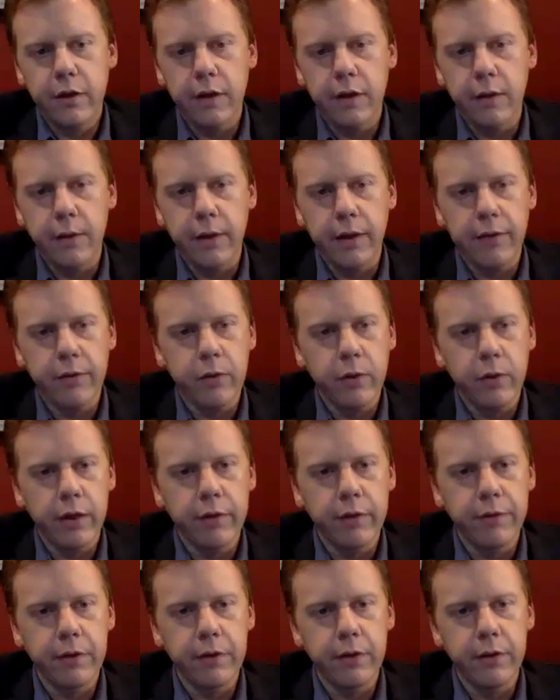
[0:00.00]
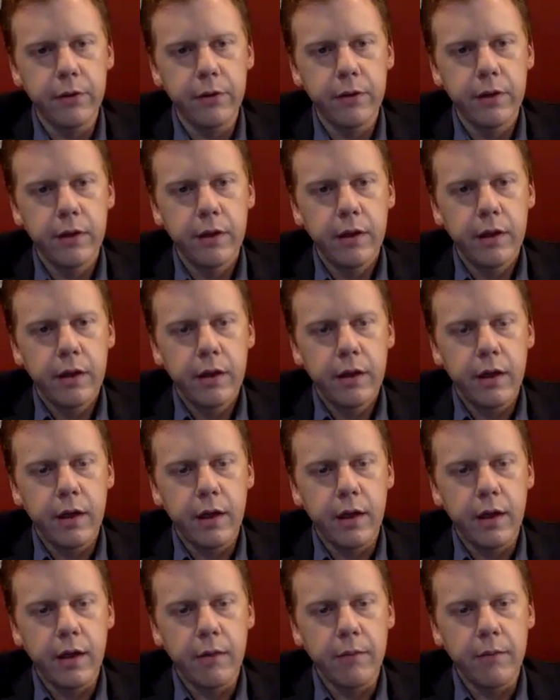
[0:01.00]
We have quite a few.
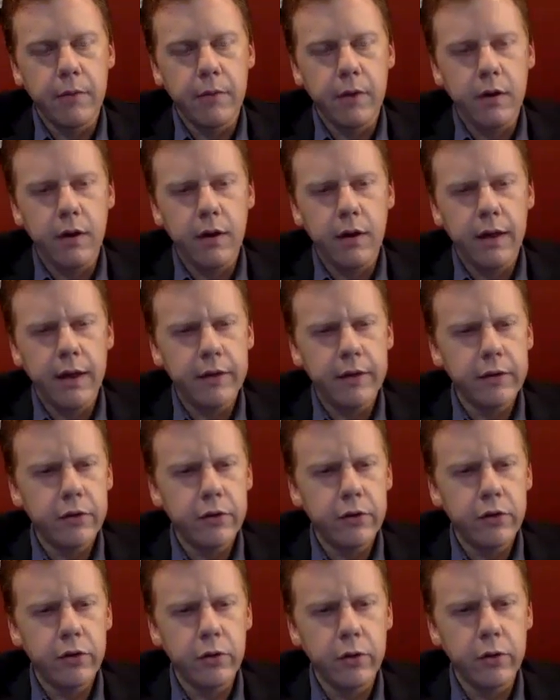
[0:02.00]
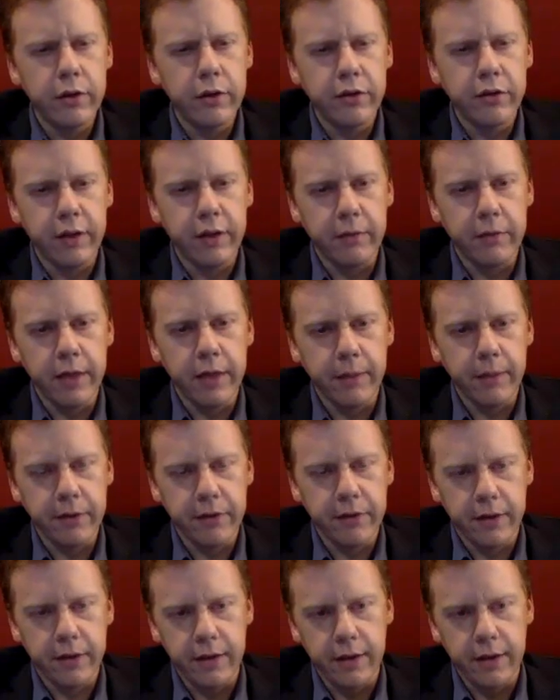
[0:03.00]
I'll ask two at the same time
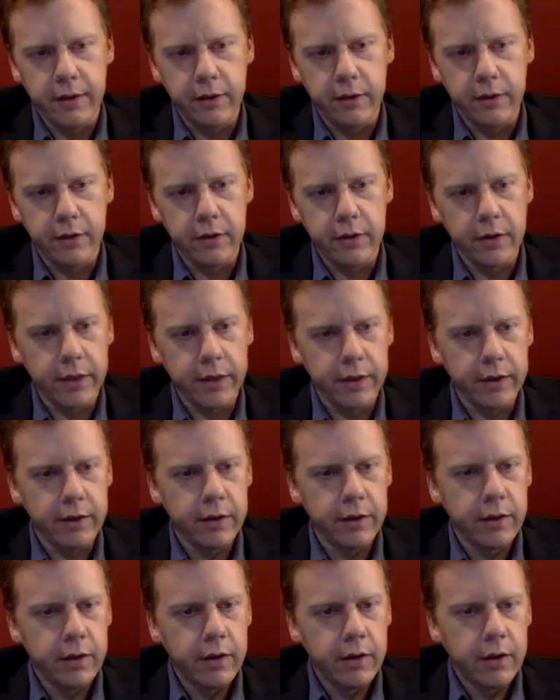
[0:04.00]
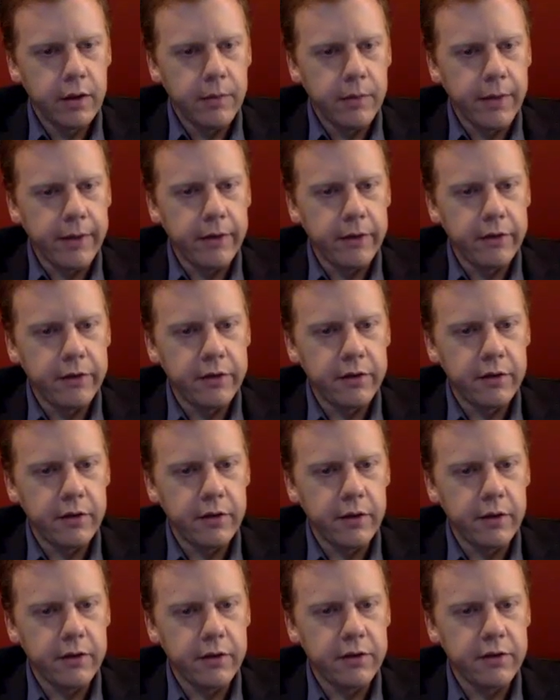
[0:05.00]
because I think they're interrelated. Michael
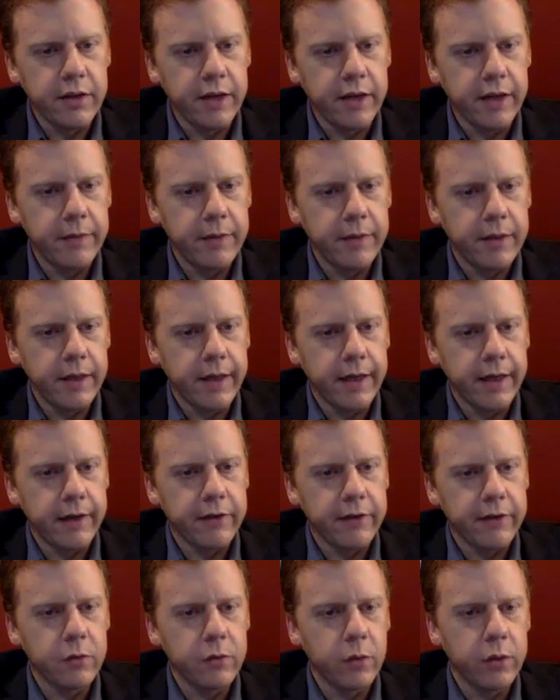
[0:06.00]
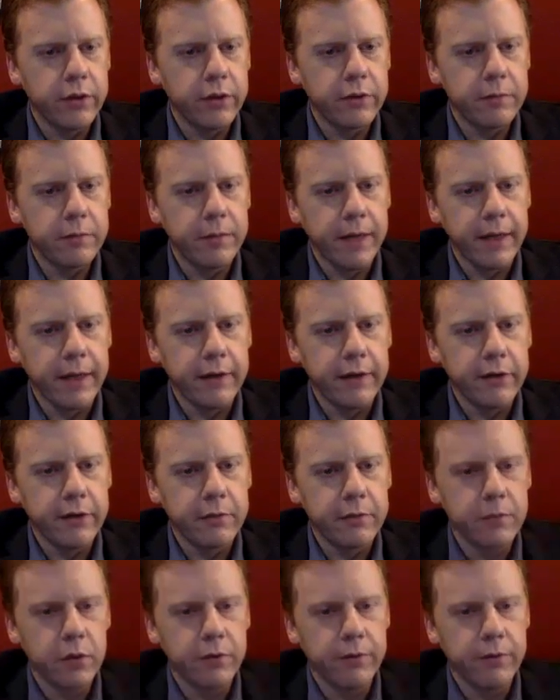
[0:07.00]
Steinman asks, what is
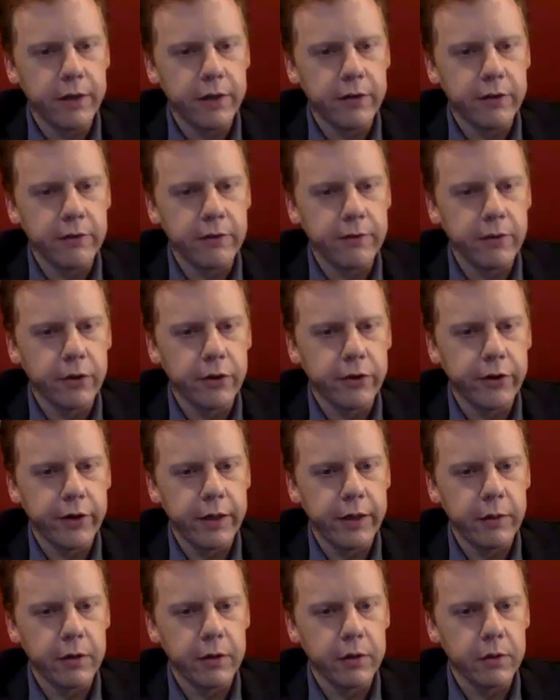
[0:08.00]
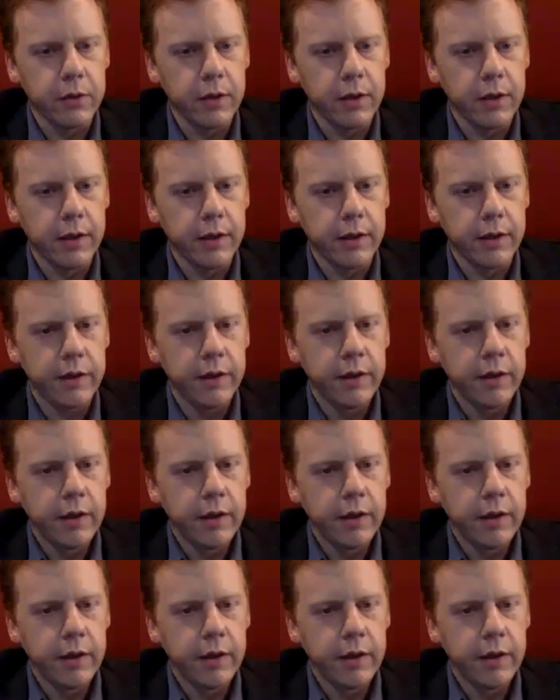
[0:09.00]
Biden's motivation for a treaty with Iran?